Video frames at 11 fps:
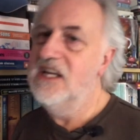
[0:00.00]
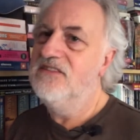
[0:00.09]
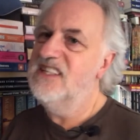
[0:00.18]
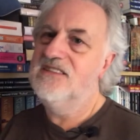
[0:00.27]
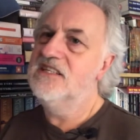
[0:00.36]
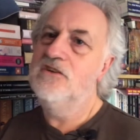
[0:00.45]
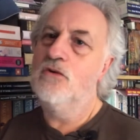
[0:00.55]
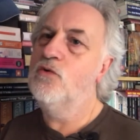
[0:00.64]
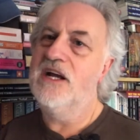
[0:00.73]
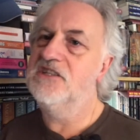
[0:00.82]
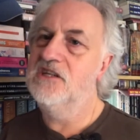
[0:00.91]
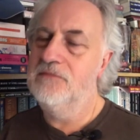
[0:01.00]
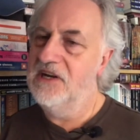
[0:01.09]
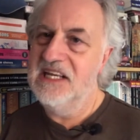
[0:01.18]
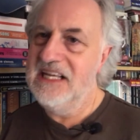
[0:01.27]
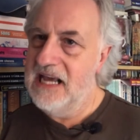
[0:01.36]
There's no question about
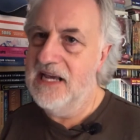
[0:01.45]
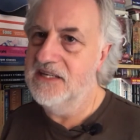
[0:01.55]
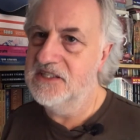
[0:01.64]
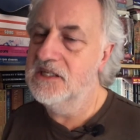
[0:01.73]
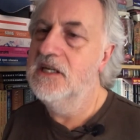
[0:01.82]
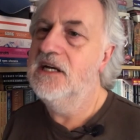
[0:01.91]
it, he is,